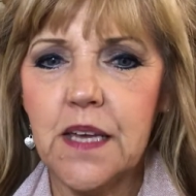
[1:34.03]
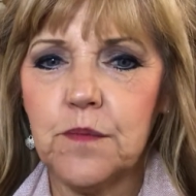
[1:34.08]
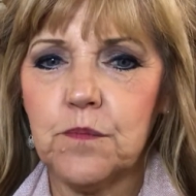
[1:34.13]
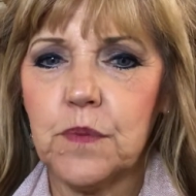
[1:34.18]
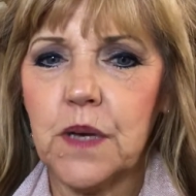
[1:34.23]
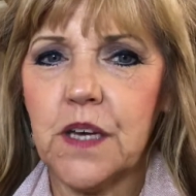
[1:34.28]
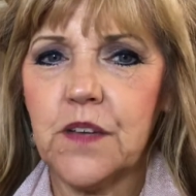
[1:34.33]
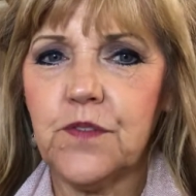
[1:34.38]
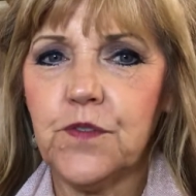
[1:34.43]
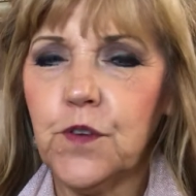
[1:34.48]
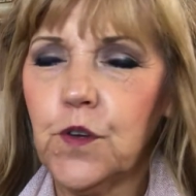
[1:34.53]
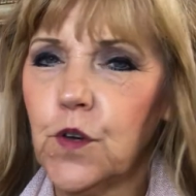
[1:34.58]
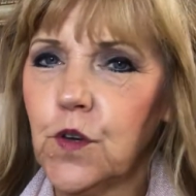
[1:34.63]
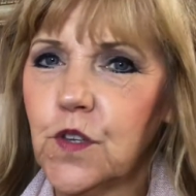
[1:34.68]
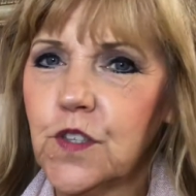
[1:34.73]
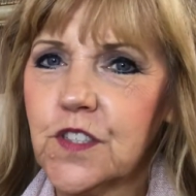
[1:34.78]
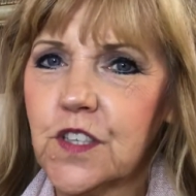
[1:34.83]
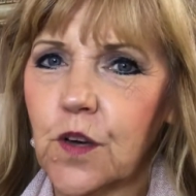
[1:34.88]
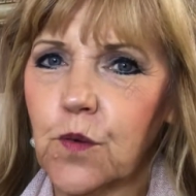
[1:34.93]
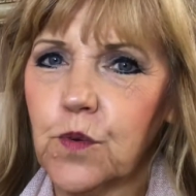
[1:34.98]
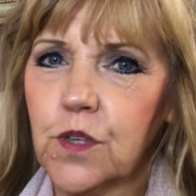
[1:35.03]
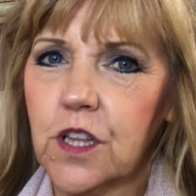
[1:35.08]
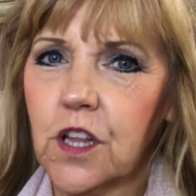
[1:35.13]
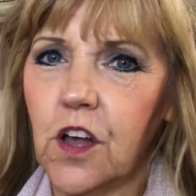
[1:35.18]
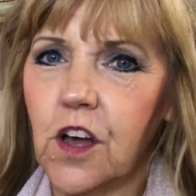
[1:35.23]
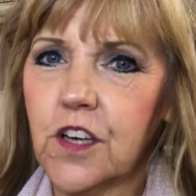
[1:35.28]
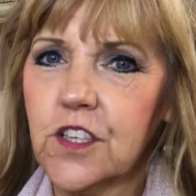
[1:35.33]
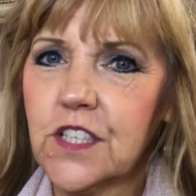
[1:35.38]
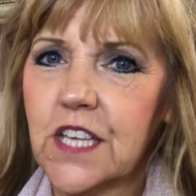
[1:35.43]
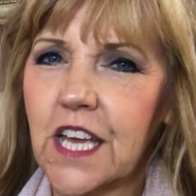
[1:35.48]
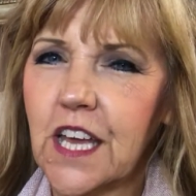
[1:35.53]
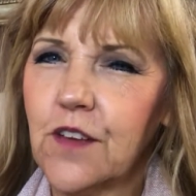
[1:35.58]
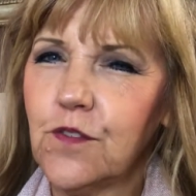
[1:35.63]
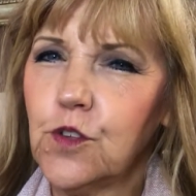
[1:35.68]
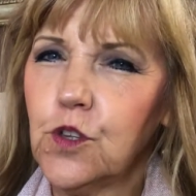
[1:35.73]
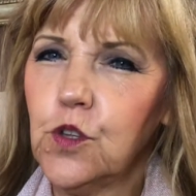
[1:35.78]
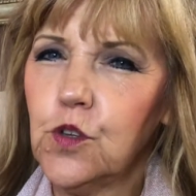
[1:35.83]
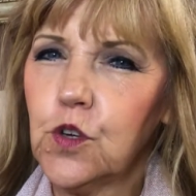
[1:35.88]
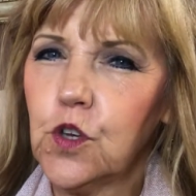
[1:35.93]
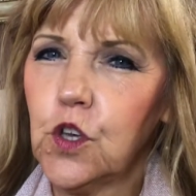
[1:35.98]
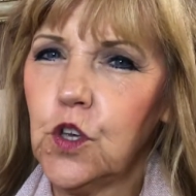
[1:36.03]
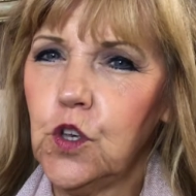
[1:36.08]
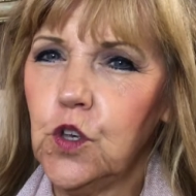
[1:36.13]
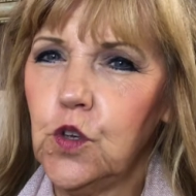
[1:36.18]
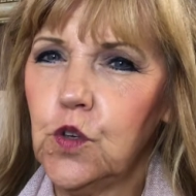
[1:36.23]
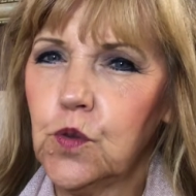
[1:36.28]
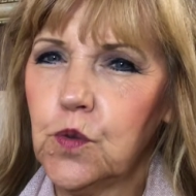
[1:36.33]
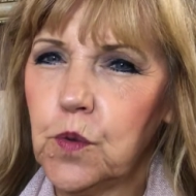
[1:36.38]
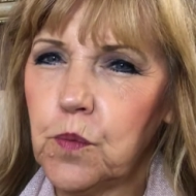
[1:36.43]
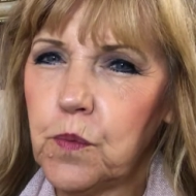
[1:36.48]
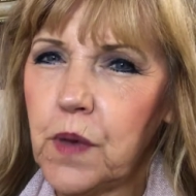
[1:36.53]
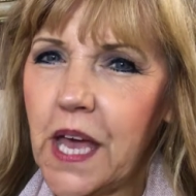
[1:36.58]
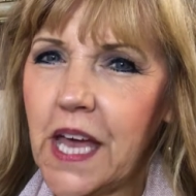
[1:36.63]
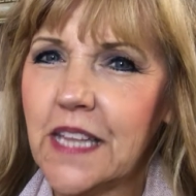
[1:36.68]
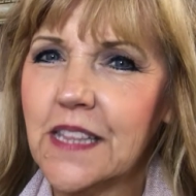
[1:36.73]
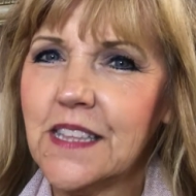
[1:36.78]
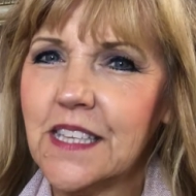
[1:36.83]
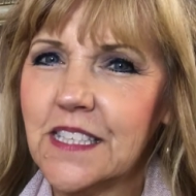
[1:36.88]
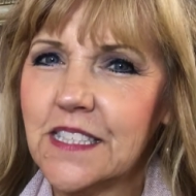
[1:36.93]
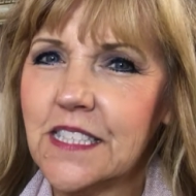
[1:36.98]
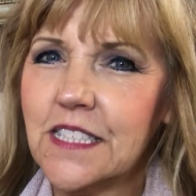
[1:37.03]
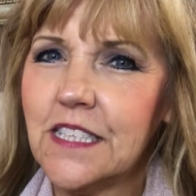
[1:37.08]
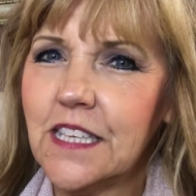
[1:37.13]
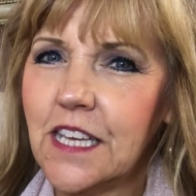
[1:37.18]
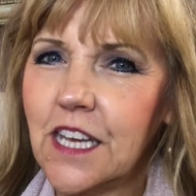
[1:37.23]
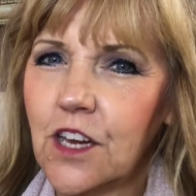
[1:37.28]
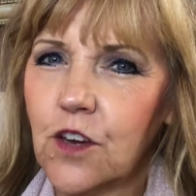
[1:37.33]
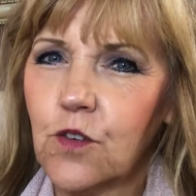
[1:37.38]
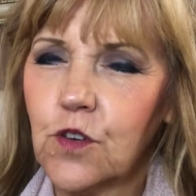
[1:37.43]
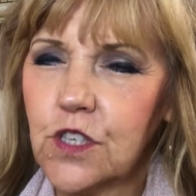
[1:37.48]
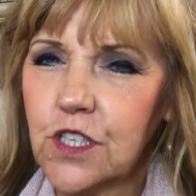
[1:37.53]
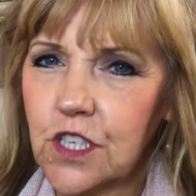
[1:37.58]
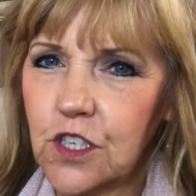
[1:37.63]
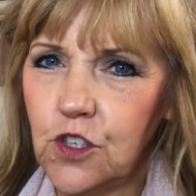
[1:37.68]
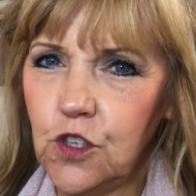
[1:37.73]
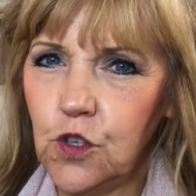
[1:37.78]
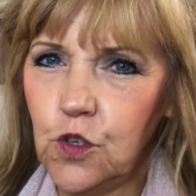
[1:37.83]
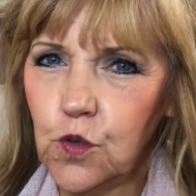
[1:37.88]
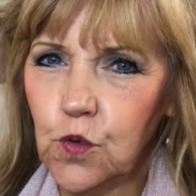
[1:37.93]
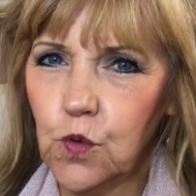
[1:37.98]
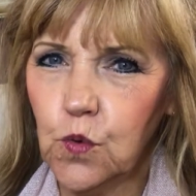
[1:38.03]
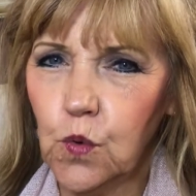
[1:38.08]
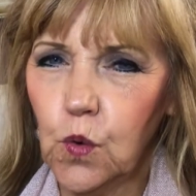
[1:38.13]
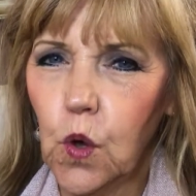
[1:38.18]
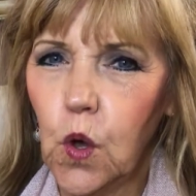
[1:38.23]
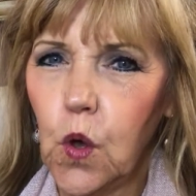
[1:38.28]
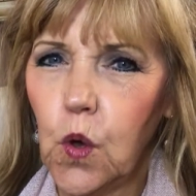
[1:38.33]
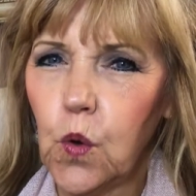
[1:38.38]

But first, I would like to have a look at the pattern that's inherent in you,